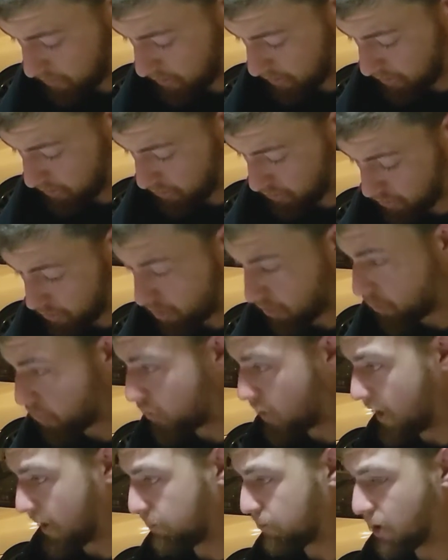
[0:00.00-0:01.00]
gonna throw a
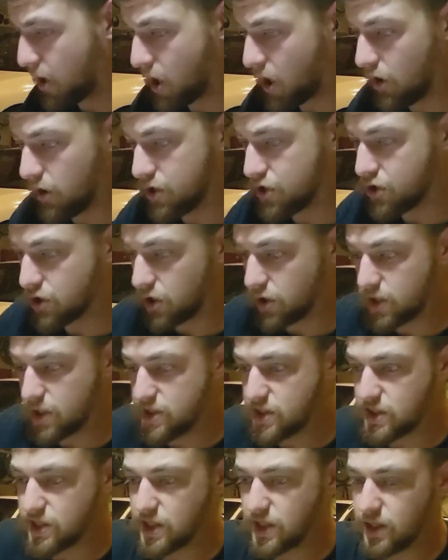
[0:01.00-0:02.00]
quick polish on
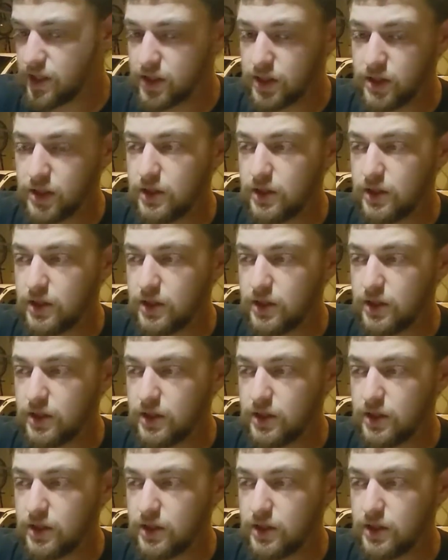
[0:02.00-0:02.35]
this thing,